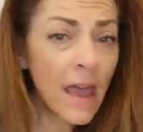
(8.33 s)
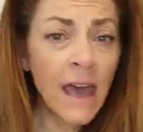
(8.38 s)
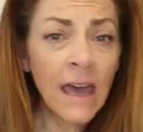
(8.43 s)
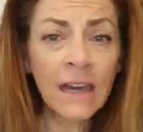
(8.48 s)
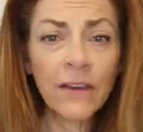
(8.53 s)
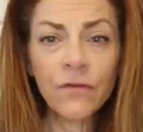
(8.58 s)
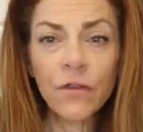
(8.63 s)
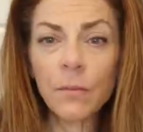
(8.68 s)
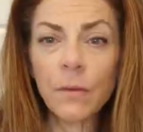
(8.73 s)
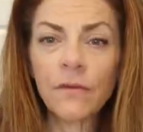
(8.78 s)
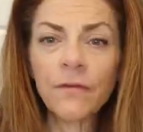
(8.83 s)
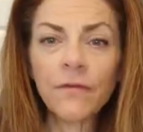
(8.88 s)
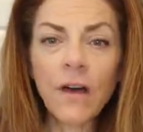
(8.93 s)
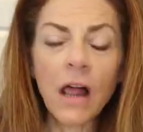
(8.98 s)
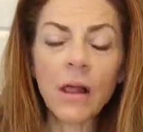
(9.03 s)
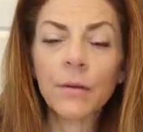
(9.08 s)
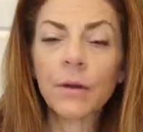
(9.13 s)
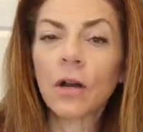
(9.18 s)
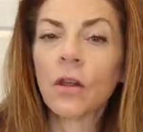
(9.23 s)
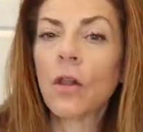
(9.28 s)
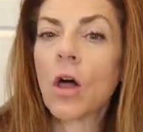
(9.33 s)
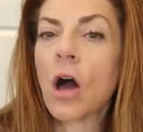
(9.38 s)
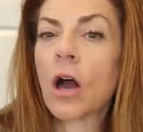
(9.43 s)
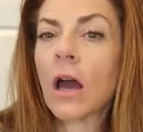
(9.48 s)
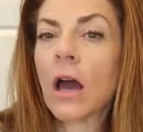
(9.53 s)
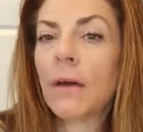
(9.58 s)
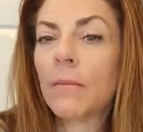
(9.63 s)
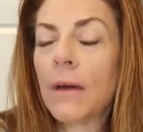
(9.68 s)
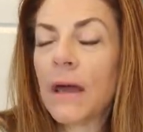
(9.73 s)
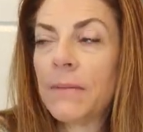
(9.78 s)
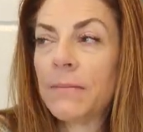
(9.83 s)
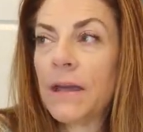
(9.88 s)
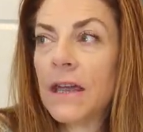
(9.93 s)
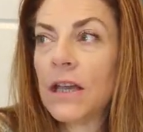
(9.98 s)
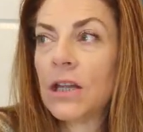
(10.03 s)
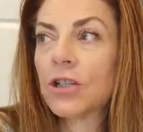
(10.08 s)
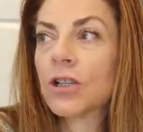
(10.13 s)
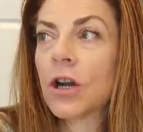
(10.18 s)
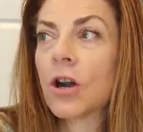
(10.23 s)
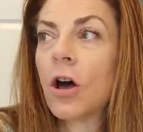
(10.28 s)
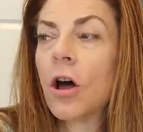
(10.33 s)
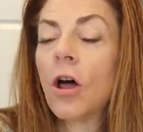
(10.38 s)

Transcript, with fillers: And if you've been following along on my page at